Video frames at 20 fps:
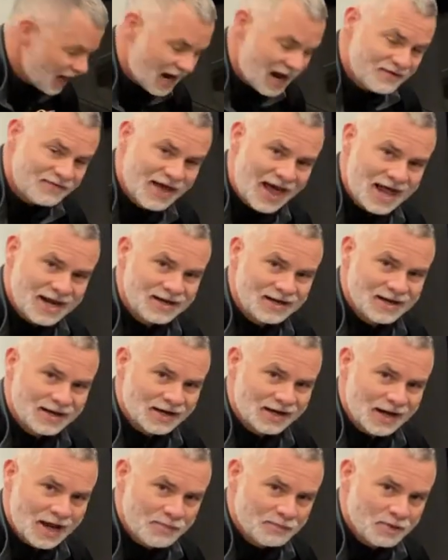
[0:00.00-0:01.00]
And I've had it in
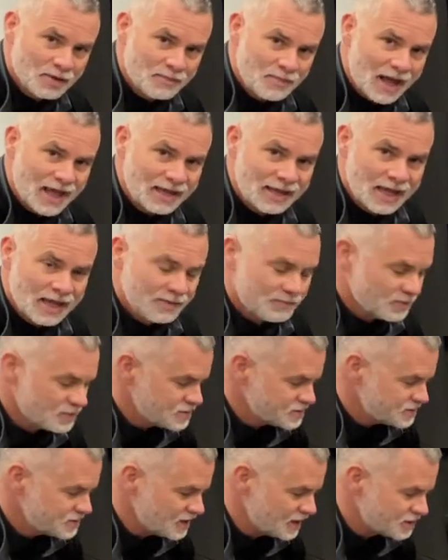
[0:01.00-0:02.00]
a couple of my
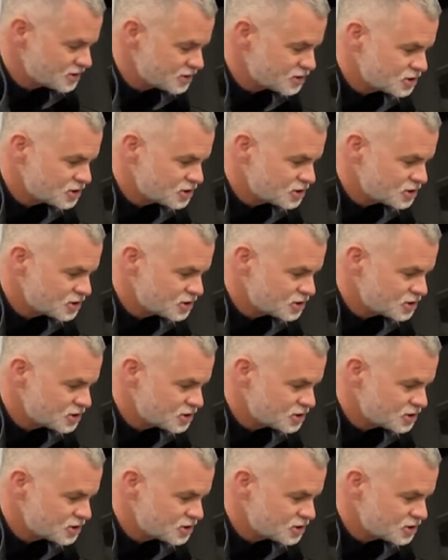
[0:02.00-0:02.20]
campers. It's